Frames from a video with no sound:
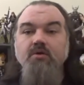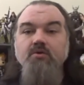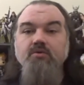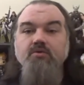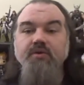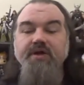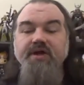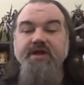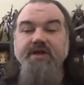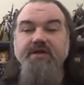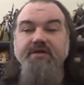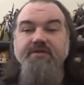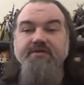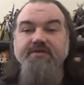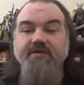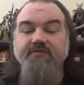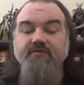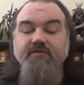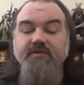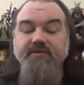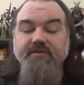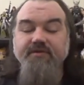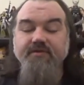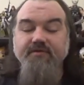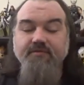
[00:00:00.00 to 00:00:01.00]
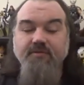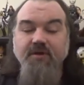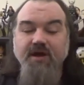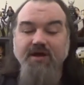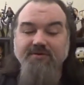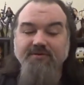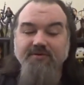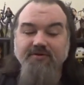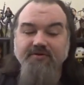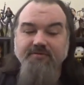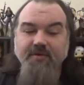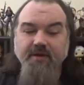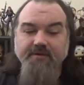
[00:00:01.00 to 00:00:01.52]
Greetings, everyone. This is Rock
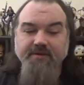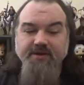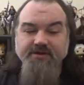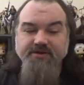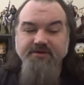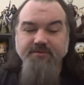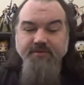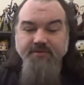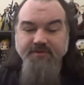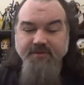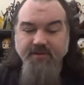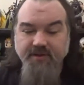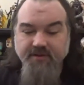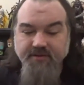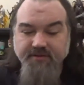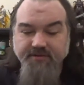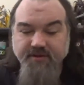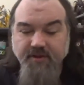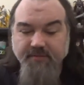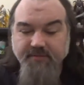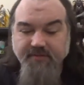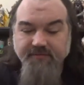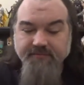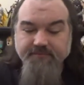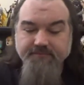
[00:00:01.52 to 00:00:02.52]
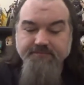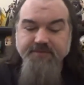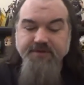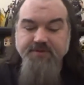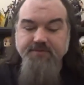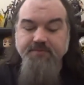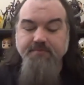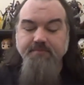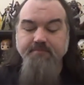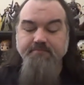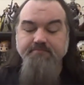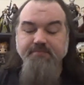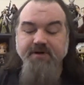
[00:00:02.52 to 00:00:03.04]
and Roll Spellcatcher with another installment of
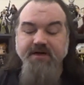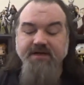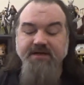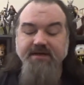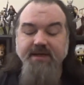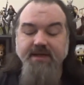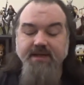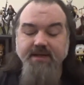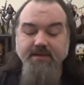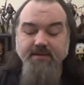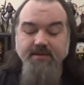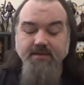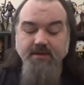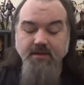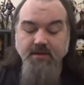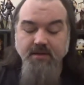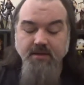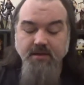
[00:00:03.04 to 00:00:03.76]
Mutant Monday.